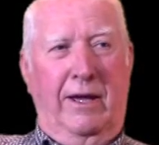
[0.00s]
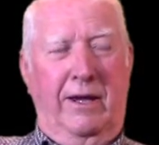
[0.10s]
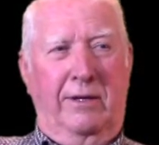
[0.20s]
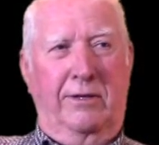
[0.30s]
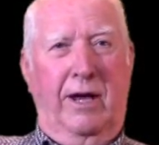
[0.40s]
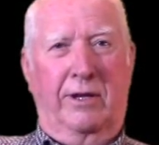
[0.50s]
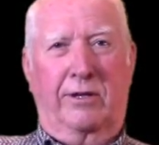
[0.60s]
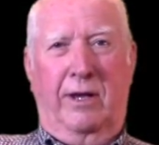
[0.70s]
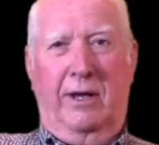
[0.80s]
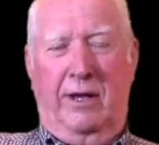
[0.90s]
It got
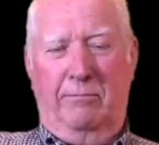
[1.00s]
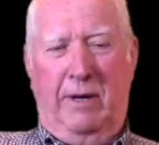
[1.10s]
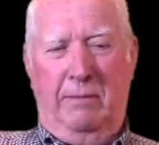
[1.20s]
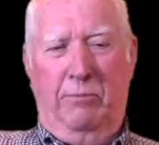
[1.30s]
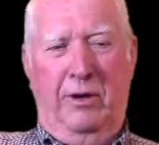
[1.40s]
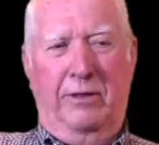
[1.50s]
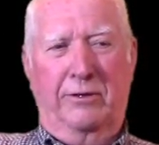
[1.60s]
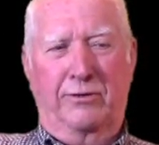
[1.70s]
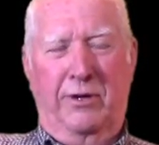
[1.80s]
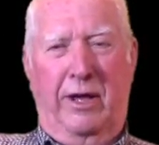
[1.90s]
to, my
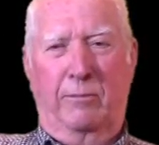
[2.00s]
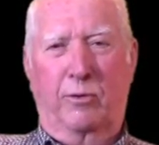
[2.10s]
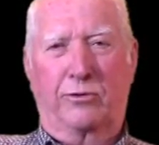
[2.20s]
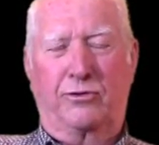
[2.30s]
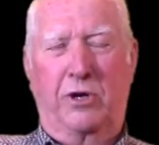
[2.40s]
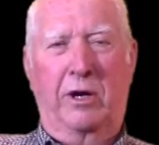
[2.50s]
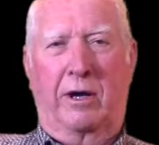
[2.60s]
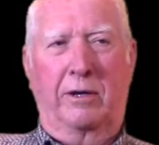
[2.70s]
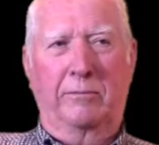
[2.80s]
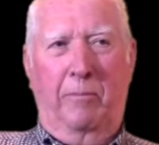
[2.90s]
brother's name was
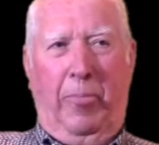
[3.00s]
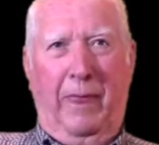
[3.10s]
John.